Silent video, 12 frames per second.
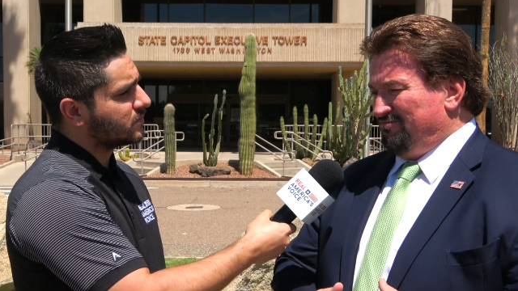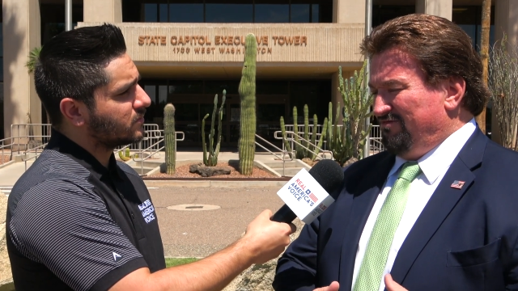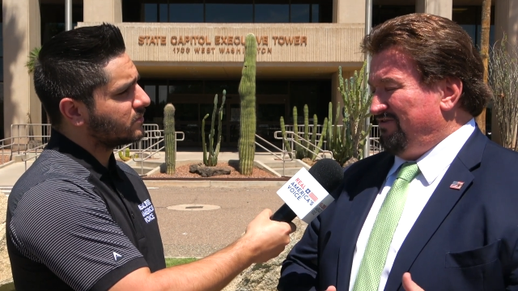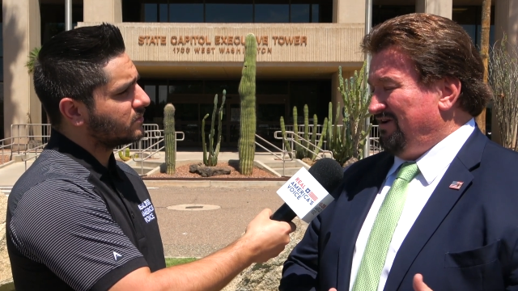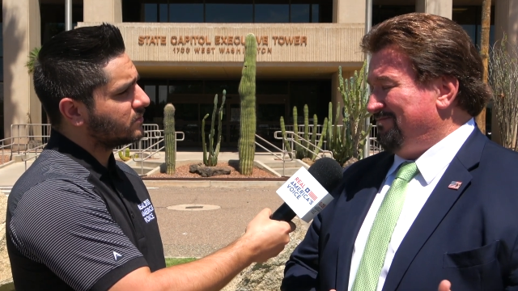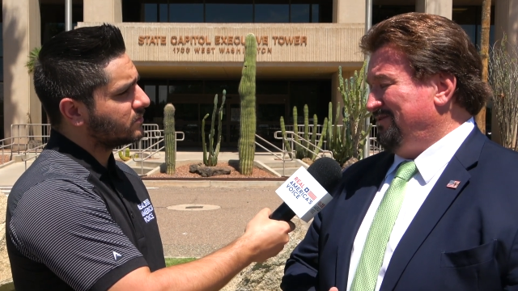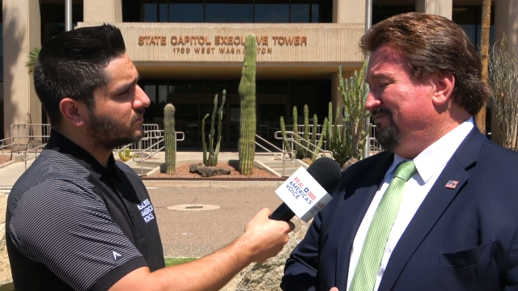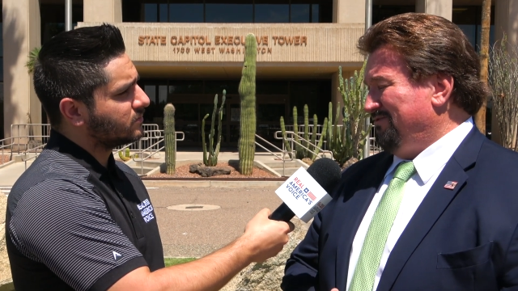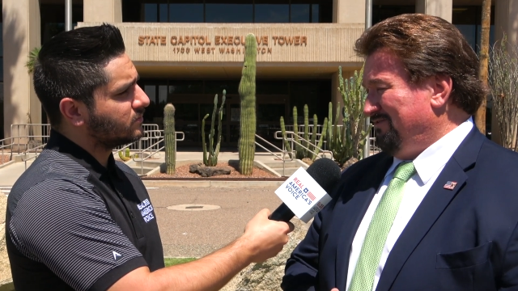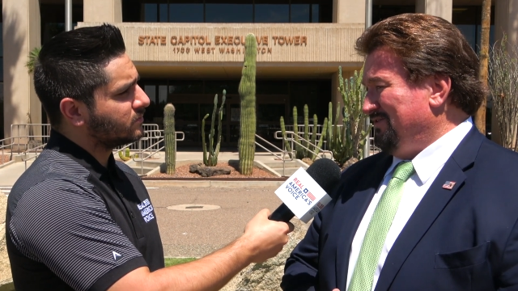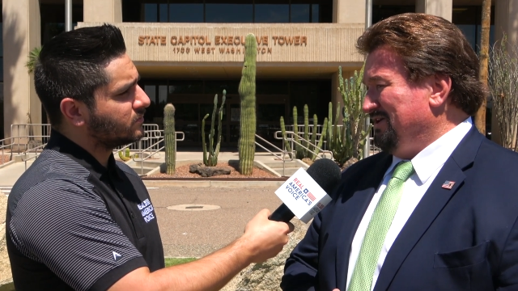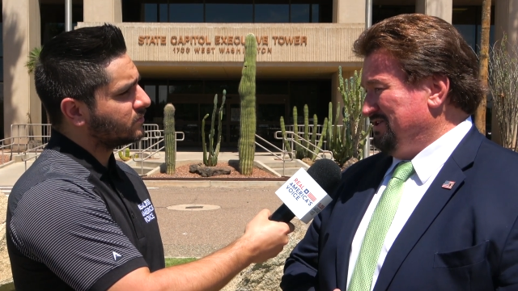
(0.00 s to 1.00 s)
Speaker 1: from a family of
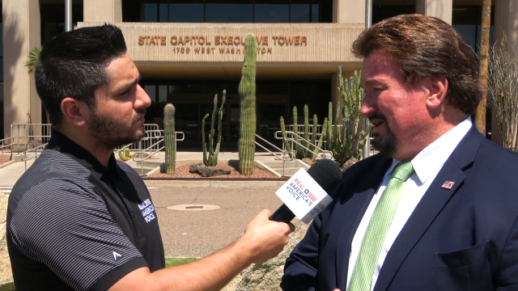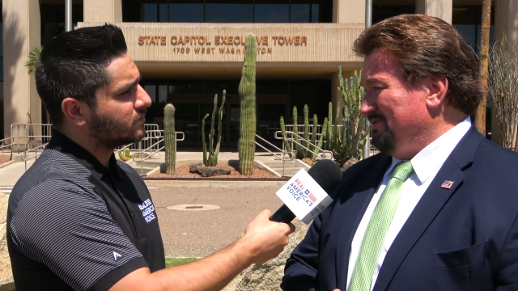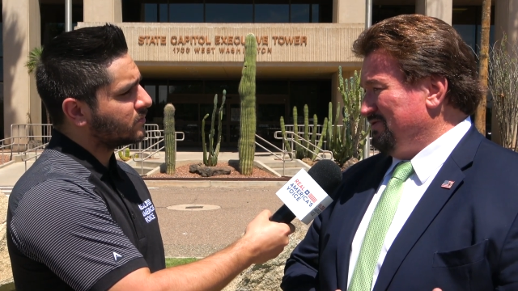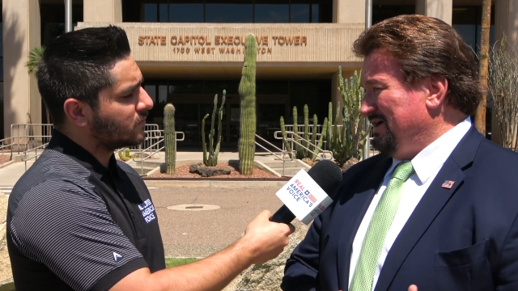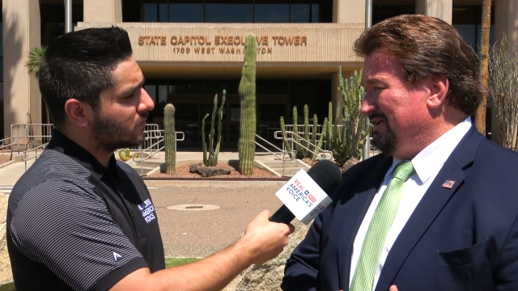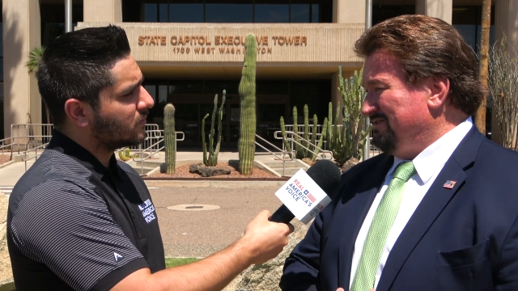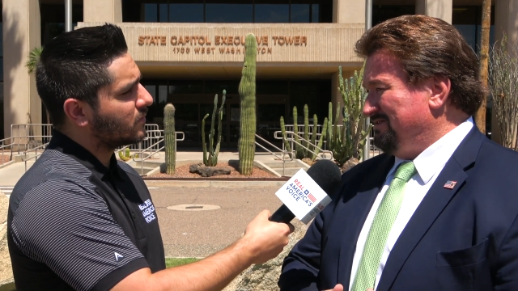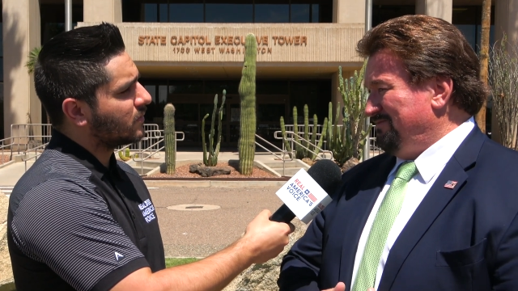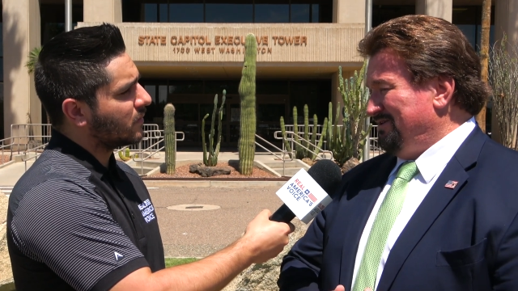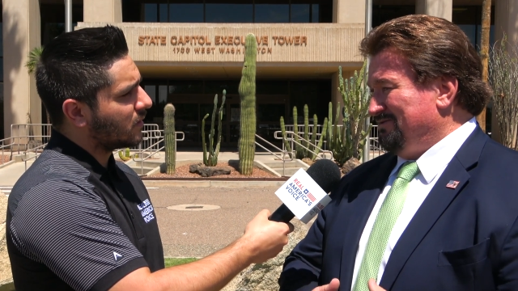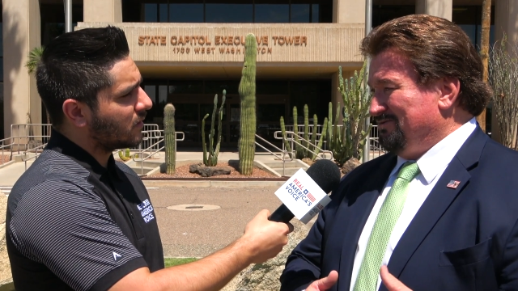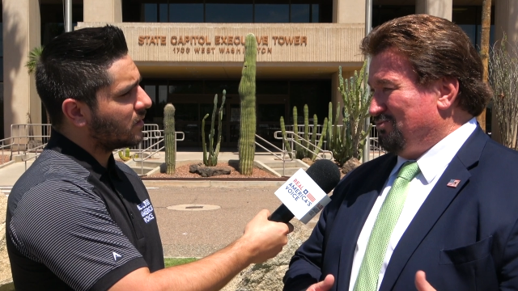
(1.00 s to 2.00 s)
all Democrats. I
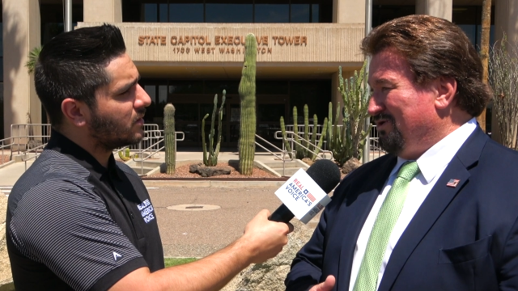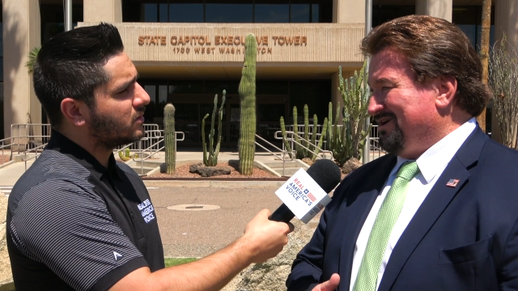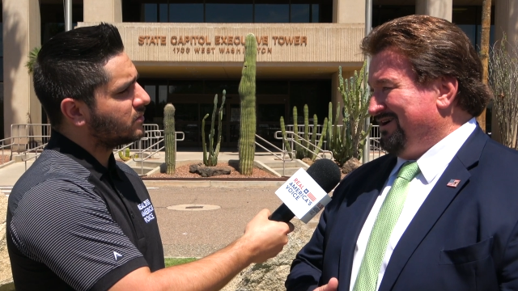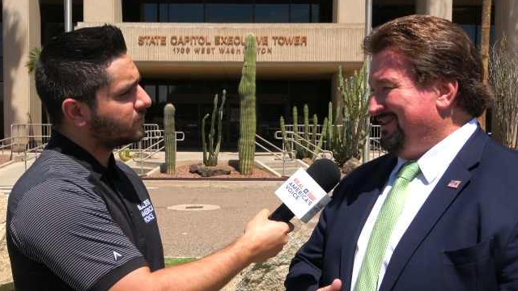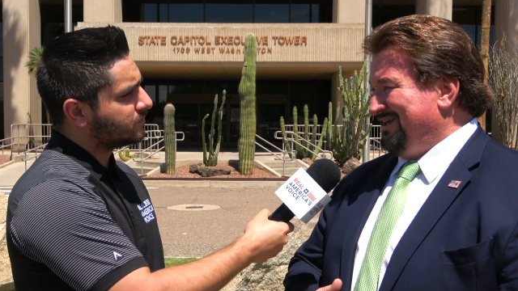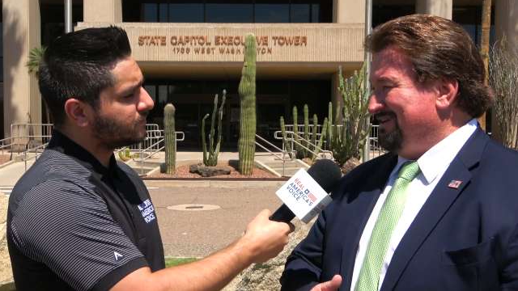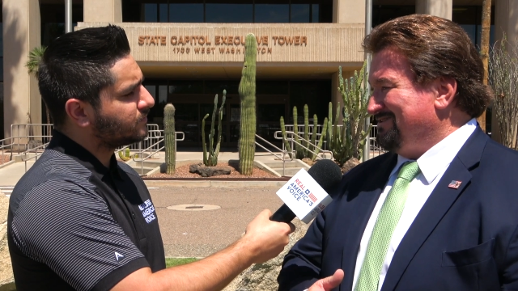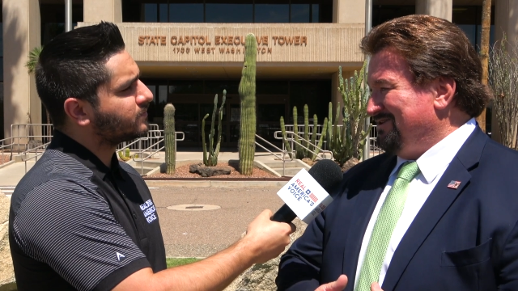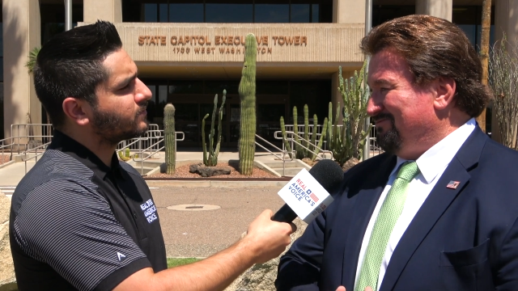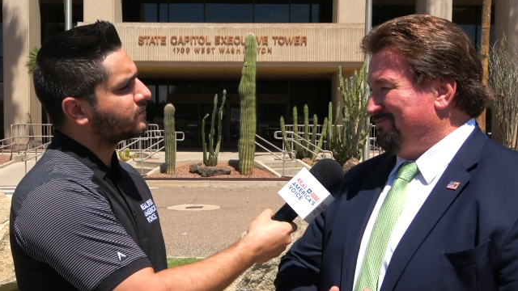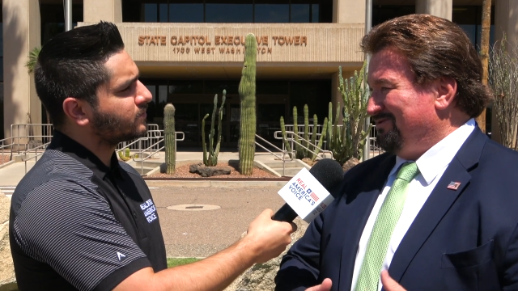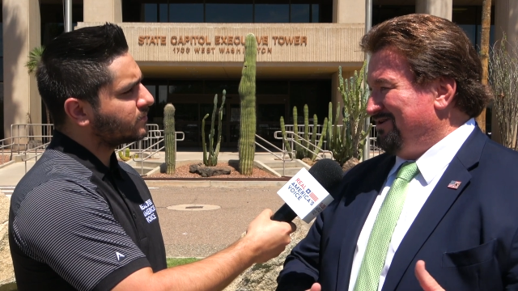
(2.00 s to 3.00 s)
mean, they're working class, they,
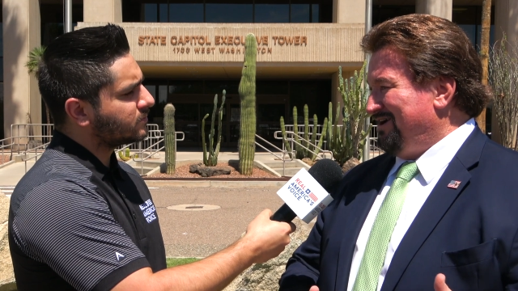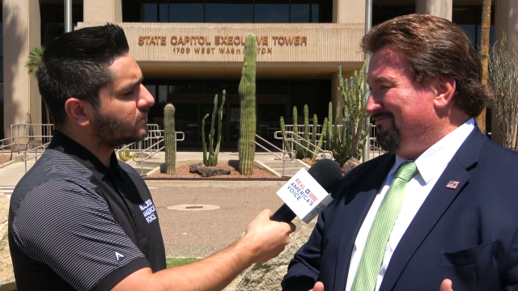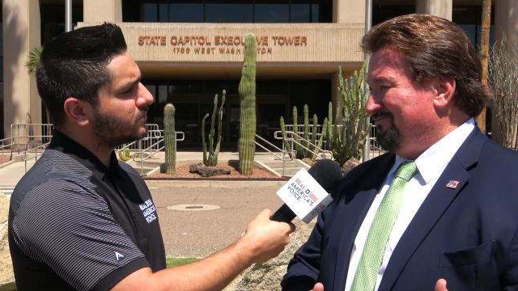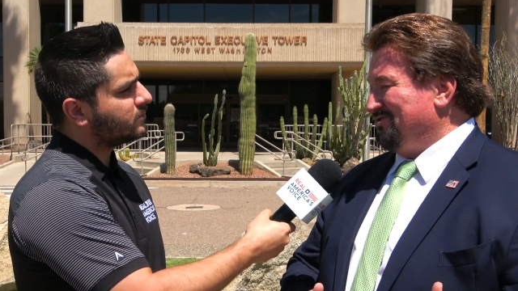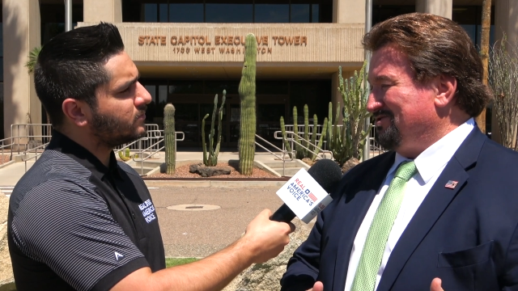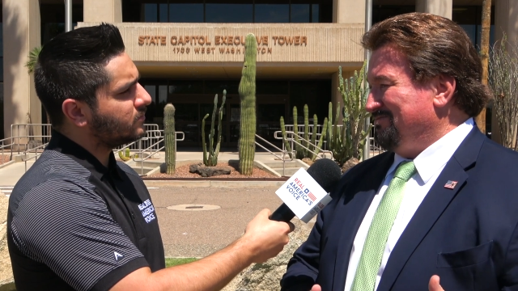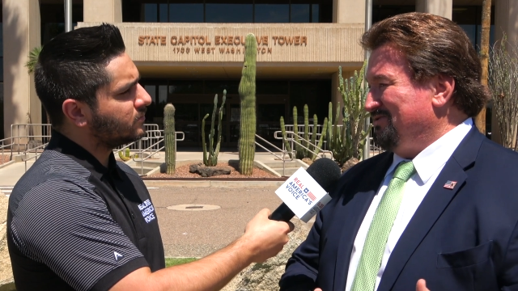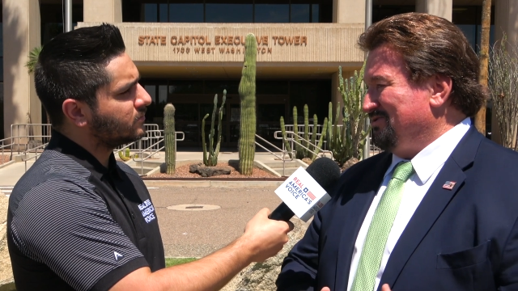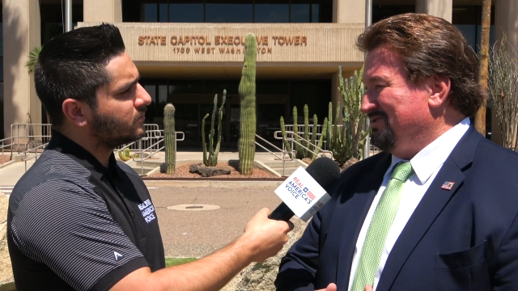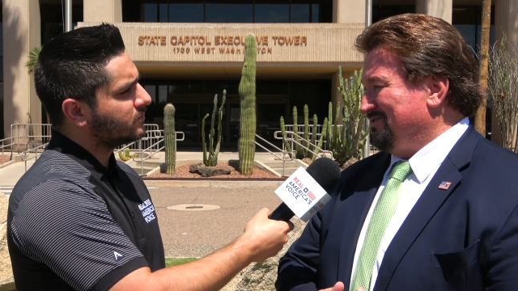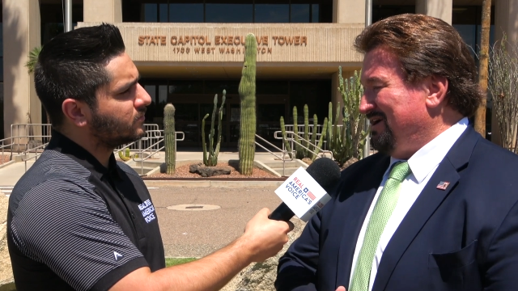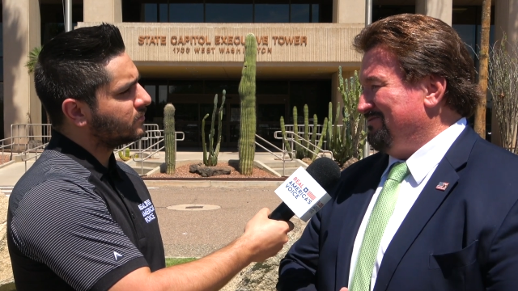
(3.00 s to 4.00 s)
you know, first
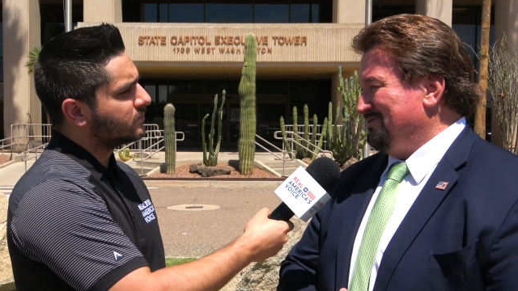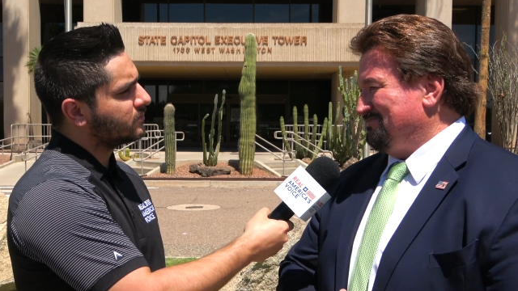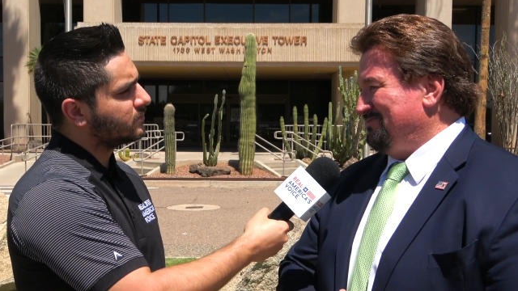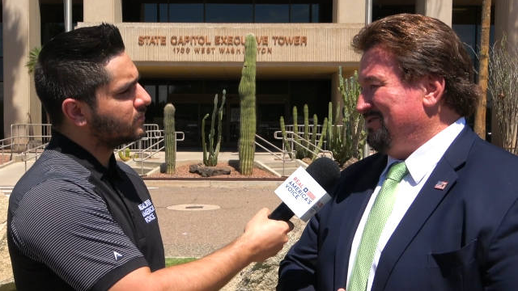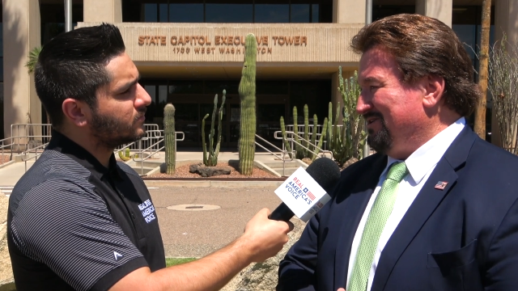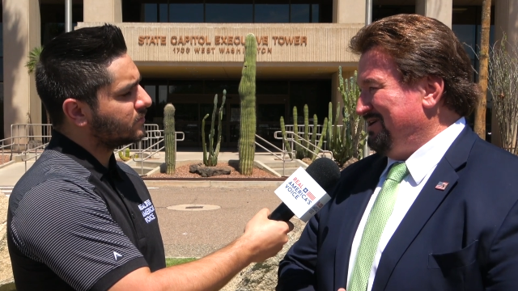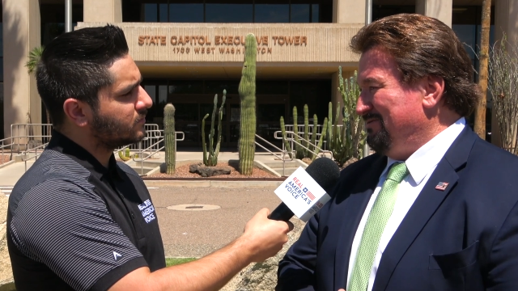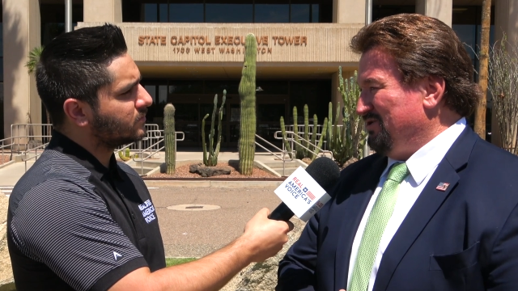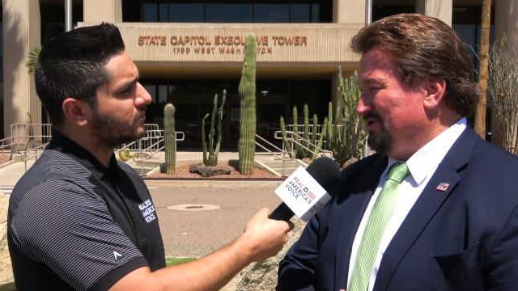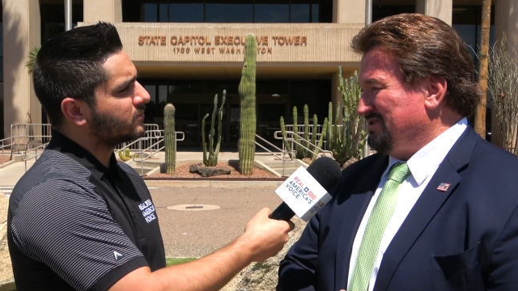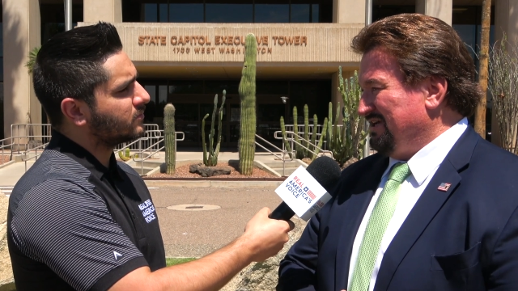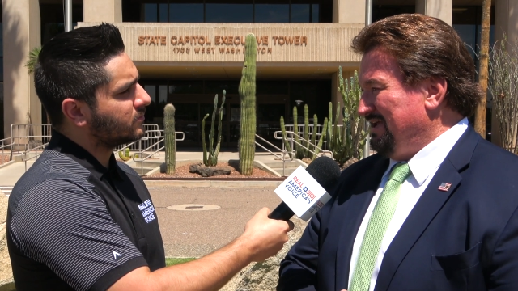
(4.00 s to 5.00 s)
immigrants, Irish American
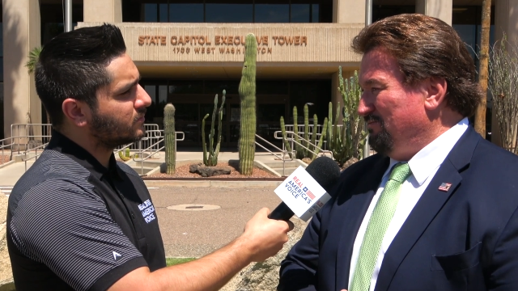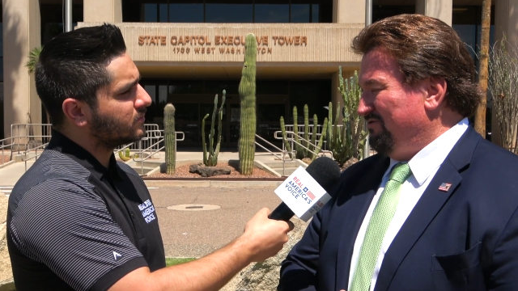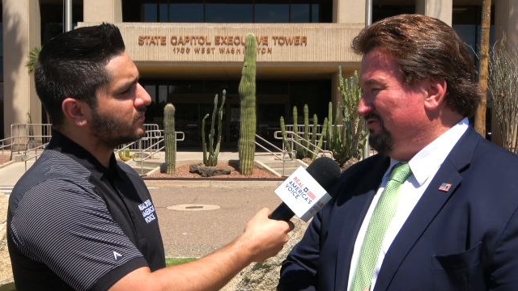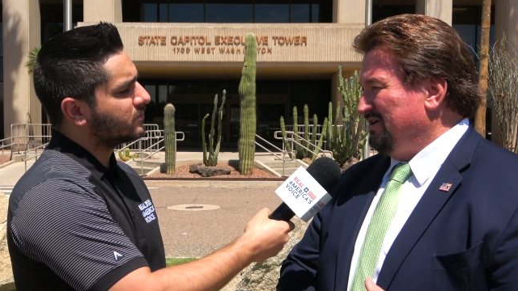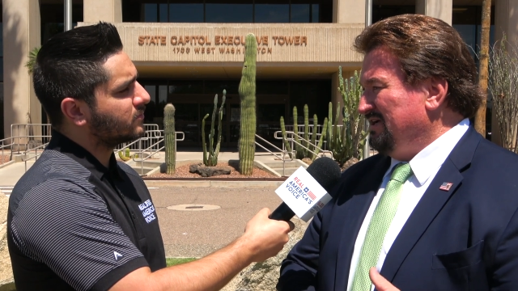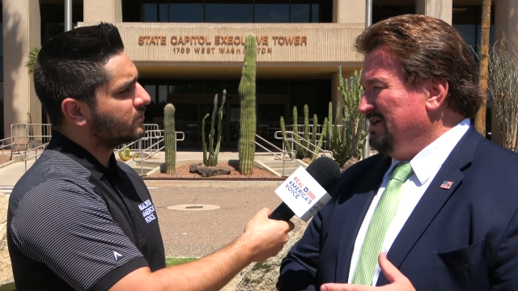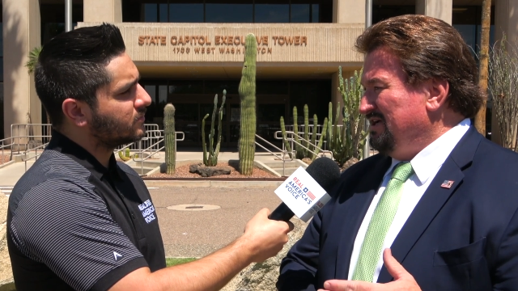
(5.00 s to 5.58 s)
immigrants that came over.